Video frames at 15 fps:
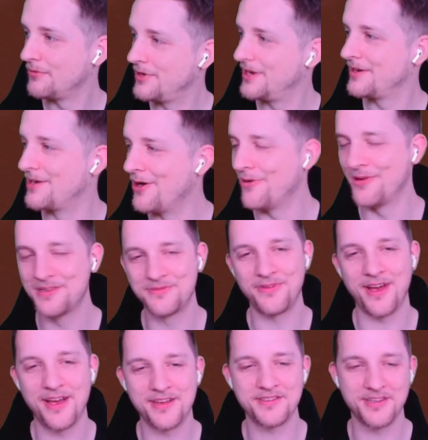We go as
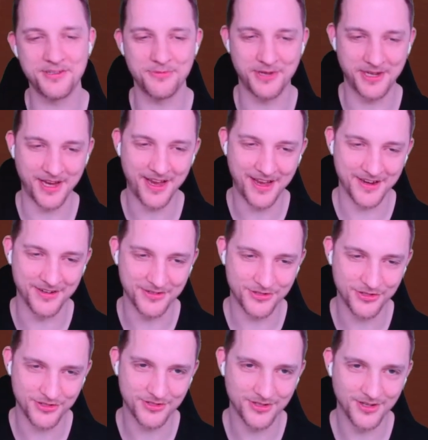fast as we can.
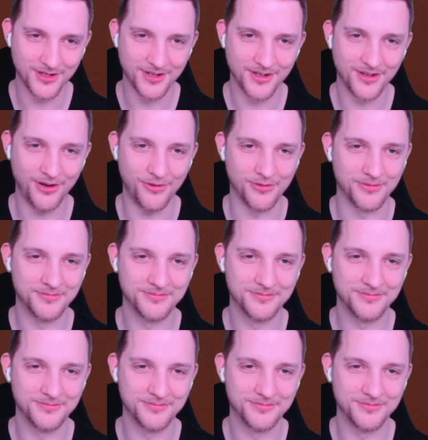Oh.